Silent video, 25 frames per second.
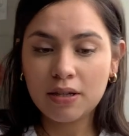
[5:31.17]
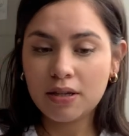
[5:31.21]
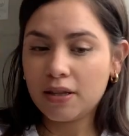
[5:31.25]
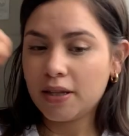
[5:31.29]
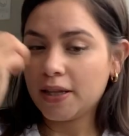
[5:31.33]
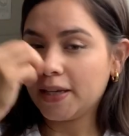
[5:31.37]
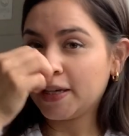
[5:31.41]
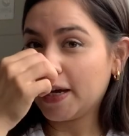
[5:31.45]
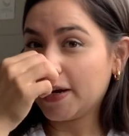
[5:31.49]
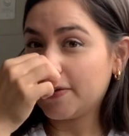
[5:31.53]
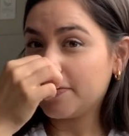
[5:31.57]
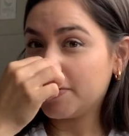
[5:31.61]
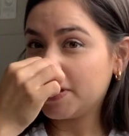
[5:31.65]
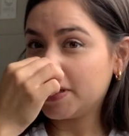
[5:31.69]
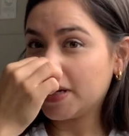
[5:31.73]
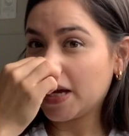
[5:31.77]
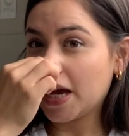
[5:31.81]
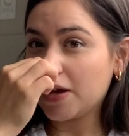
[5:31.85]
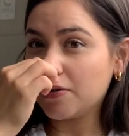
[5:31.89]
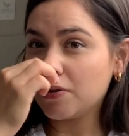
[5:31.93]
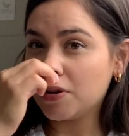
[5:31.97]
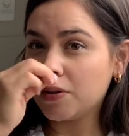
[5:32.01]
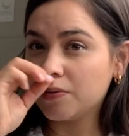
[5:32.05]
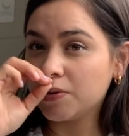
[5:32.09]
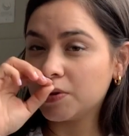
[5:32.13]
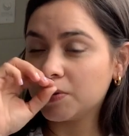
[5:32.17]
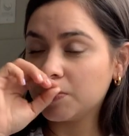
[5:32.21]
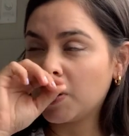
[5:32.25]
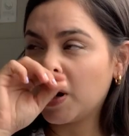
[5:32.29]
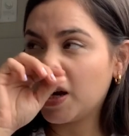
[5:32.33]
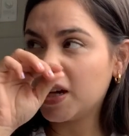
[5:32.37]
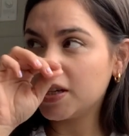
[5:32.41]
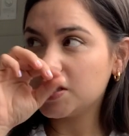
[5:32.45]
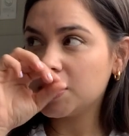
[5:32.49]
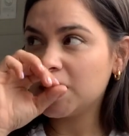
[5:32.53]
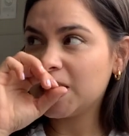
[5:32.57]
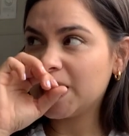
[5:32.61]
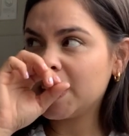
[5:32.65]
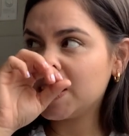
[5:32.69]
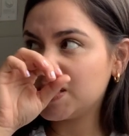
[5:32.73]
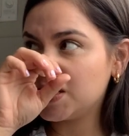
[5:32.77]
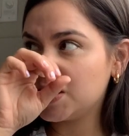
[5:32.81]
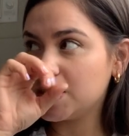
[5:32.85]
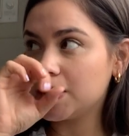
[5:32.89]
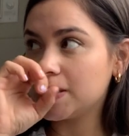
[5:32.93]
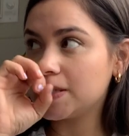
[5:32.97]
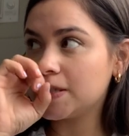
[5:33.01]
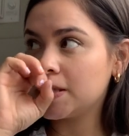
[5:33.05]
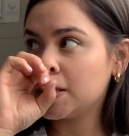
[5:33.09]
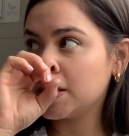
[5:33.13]
like every night we would watch it
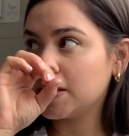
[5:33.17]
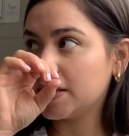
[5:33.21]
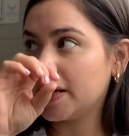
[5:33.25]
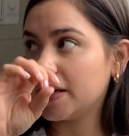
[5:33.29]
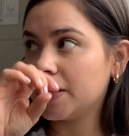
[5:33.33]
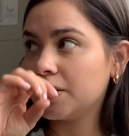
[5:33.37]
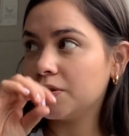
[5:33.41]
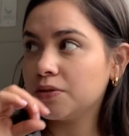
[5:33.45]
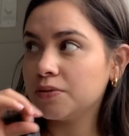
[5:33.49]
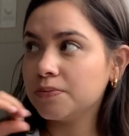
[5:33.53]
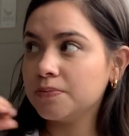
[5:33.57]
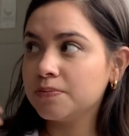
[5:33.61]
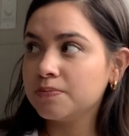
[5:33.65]
just to like,